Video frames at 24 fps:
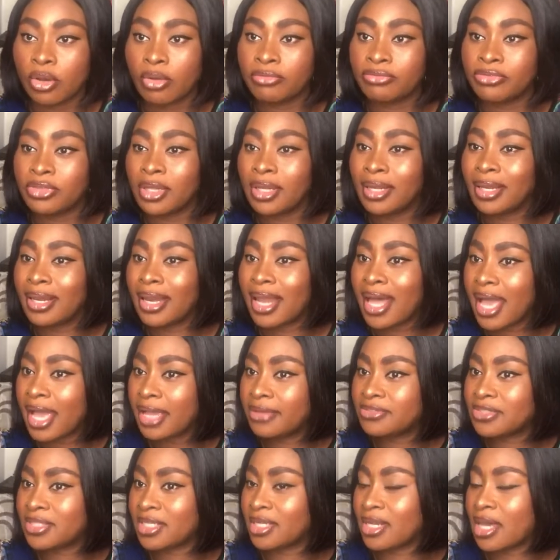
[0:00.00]
the lives
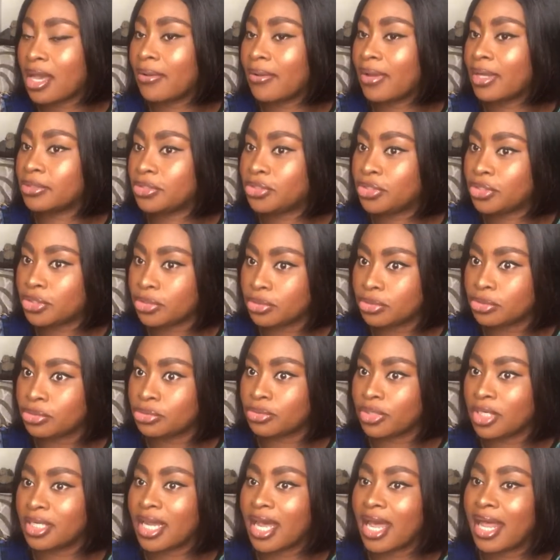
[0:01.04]
that our children
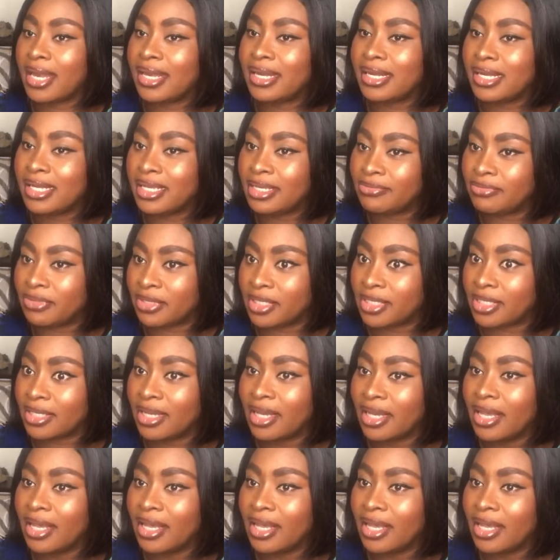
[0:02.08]
are living